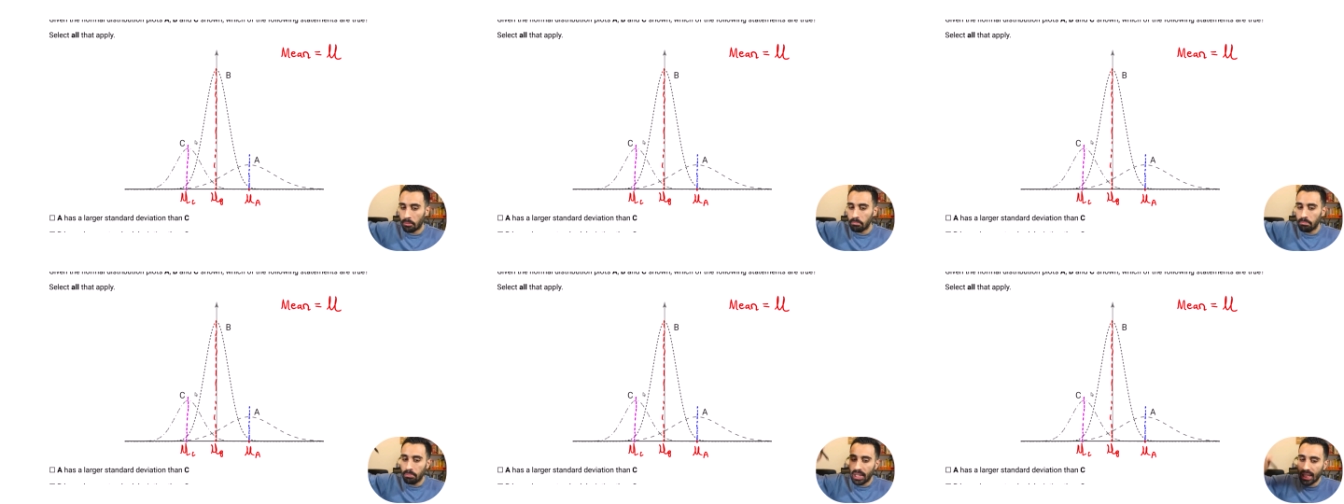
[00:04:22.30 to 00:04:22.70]

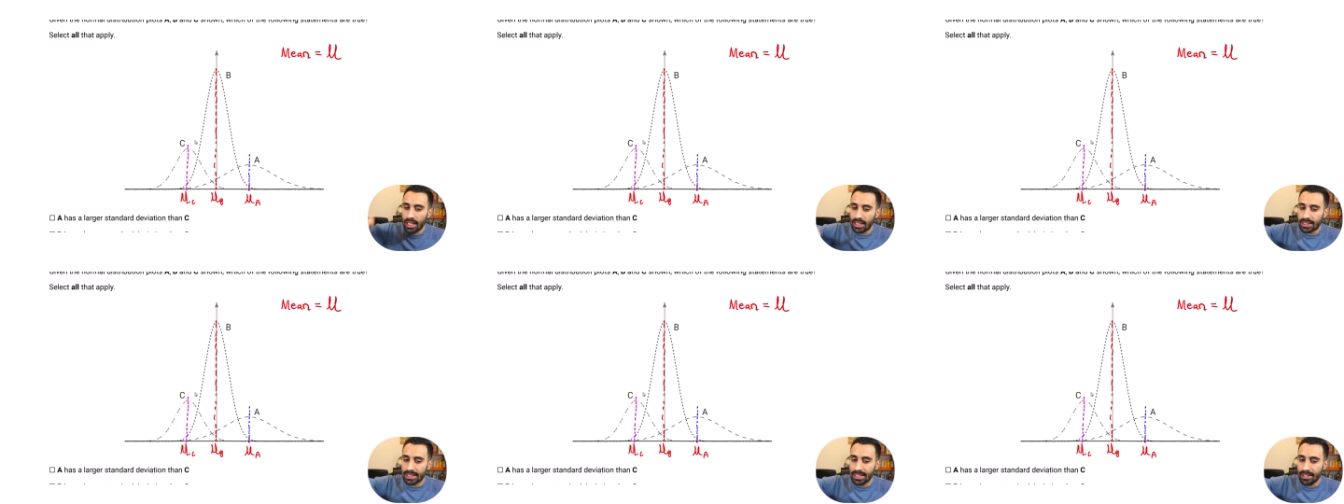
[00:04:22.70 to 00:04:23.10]
B
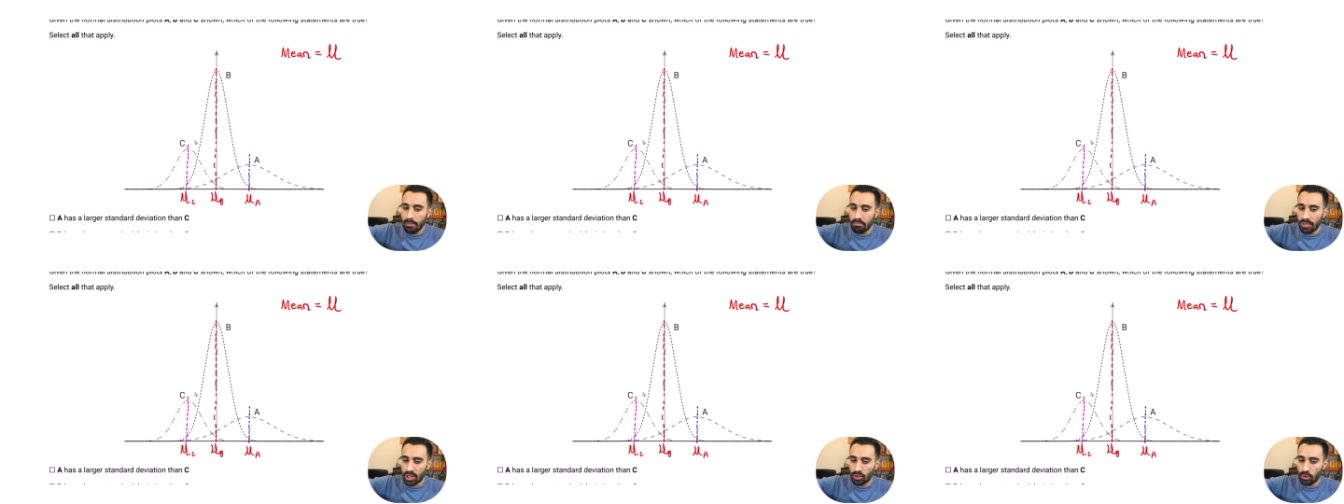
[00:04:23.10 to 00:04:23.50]
is in the
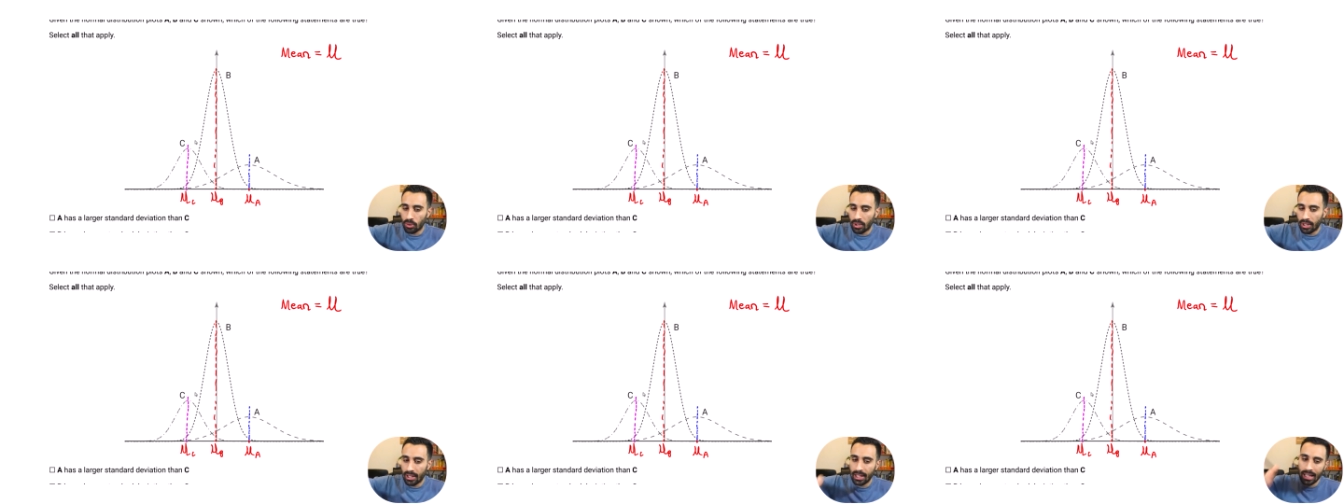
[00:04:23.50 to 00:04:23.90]
middle,
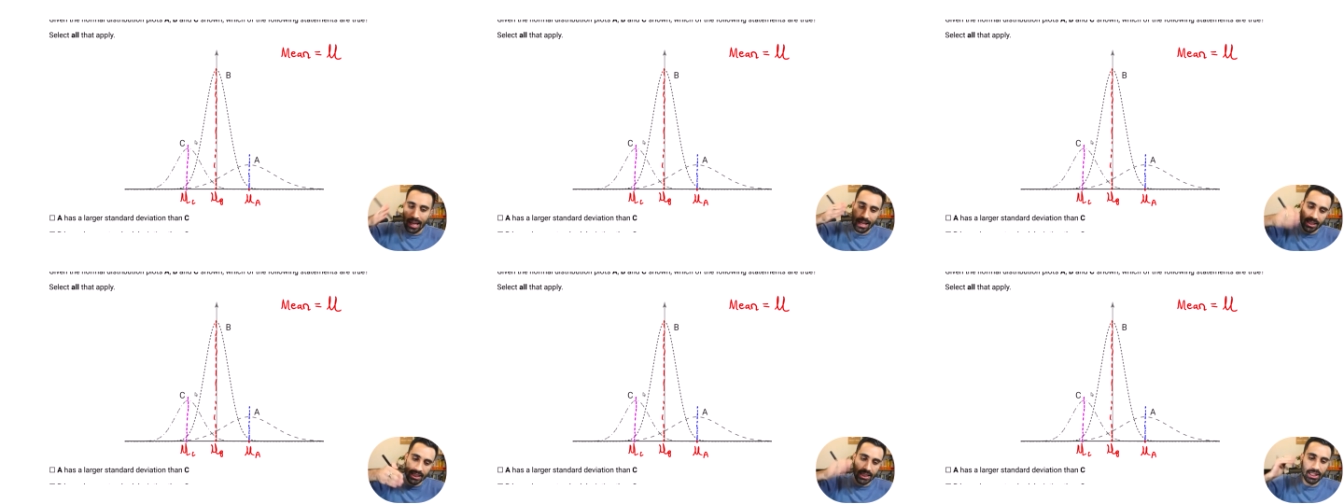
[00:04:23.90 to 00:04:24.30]

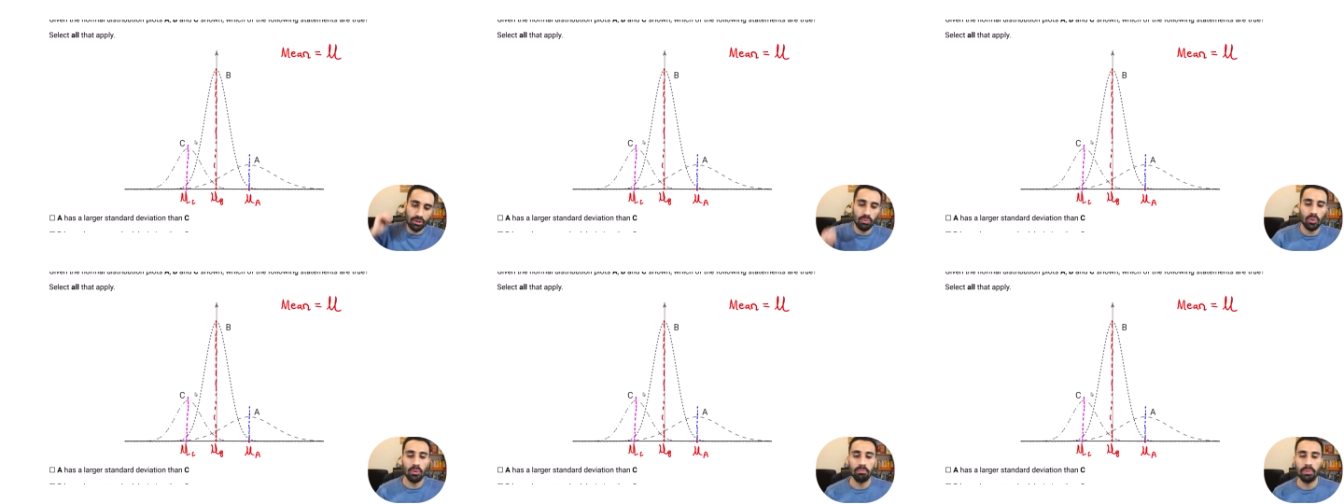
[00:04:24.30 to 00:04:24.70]
and C
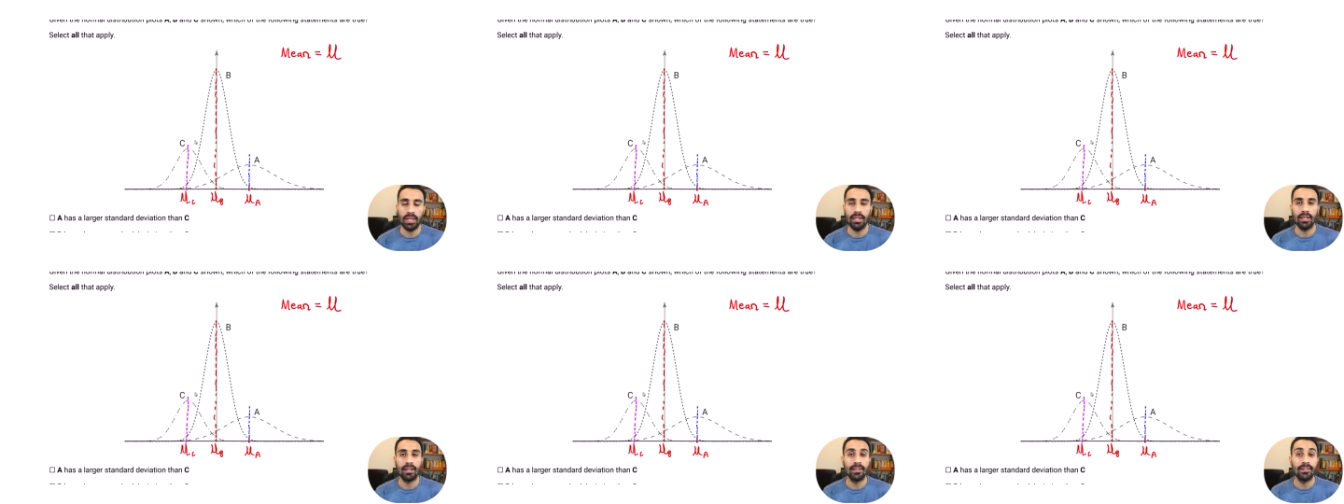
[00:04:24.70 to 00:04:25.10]
will be
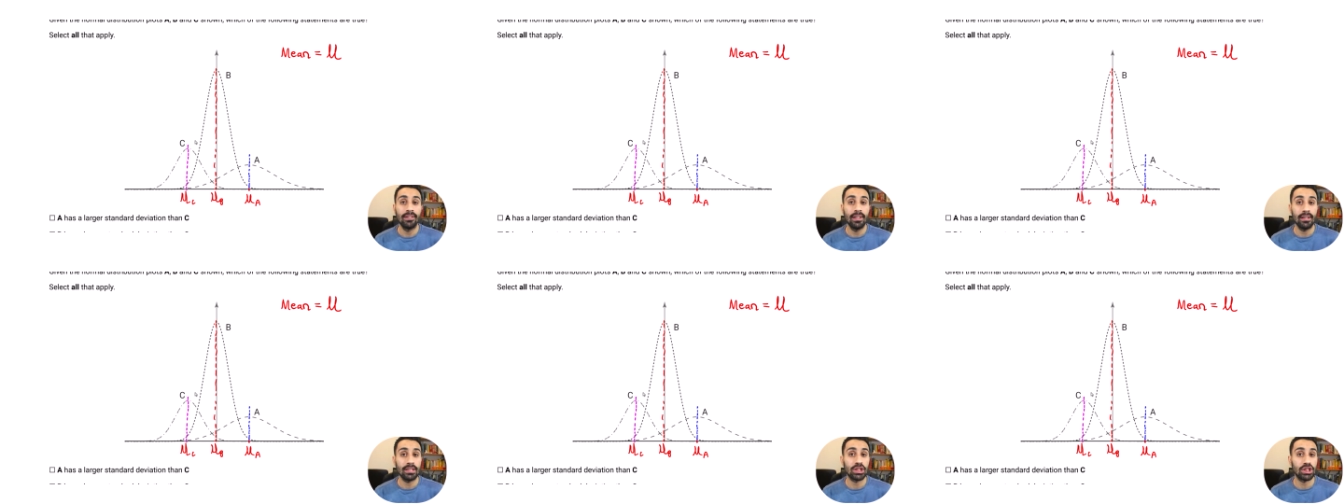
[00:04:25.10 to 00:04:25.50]

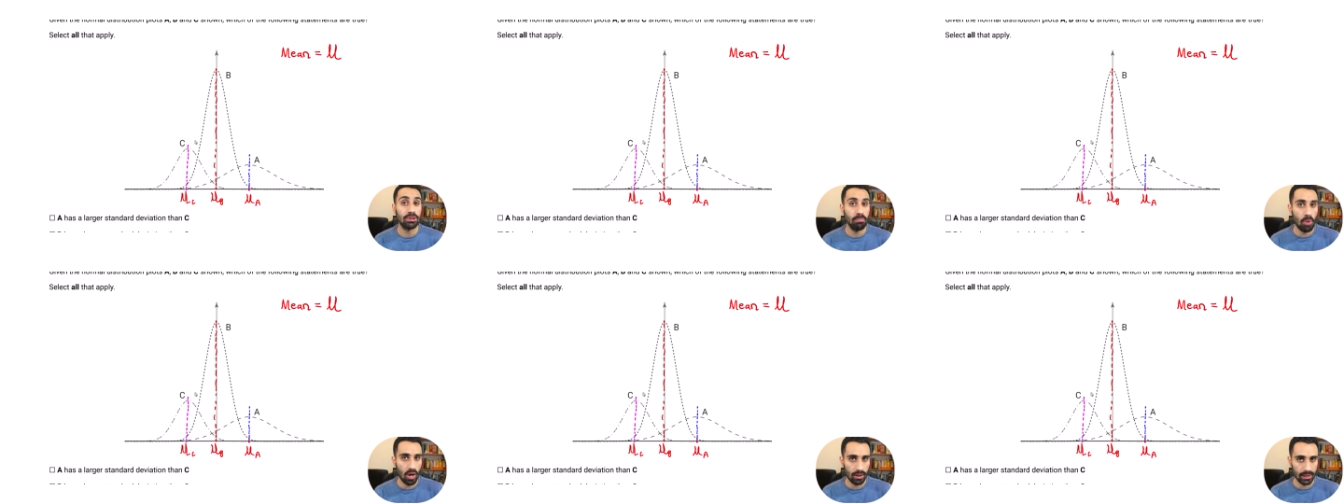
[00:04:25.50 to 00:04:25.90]
the
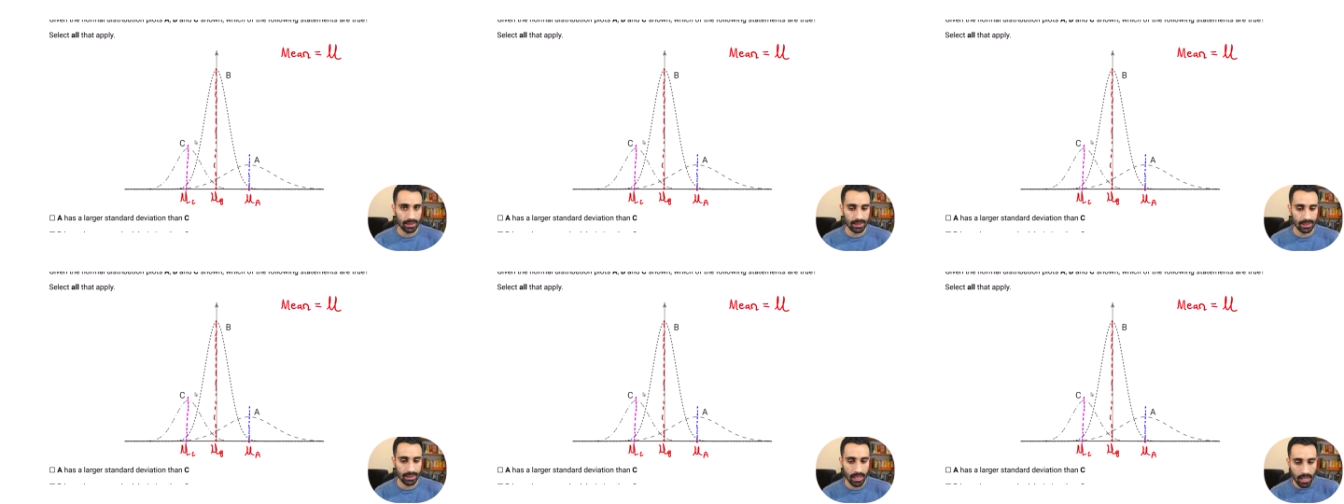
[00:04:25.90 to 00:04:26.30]

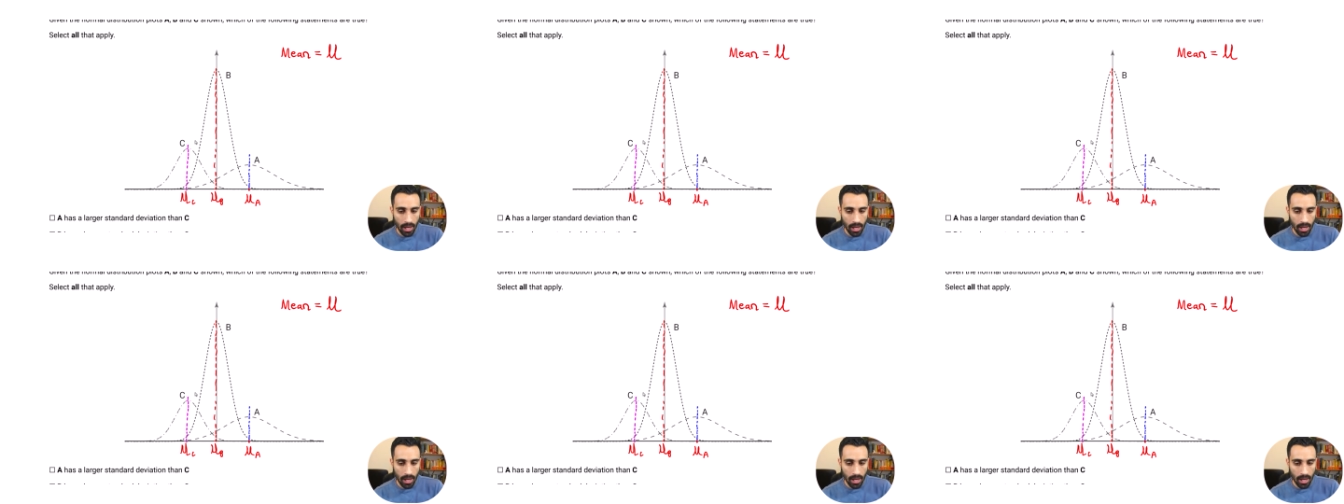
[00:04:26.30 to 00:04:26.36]
smallest.